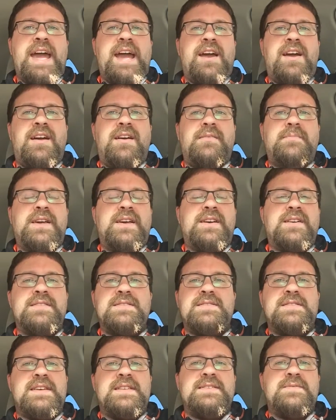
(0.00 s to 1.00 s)
air
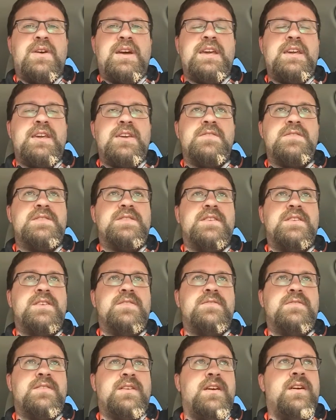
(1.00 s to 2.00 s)
because it's what he used to
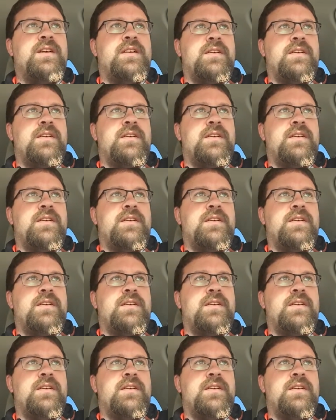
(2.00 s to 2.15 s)
do.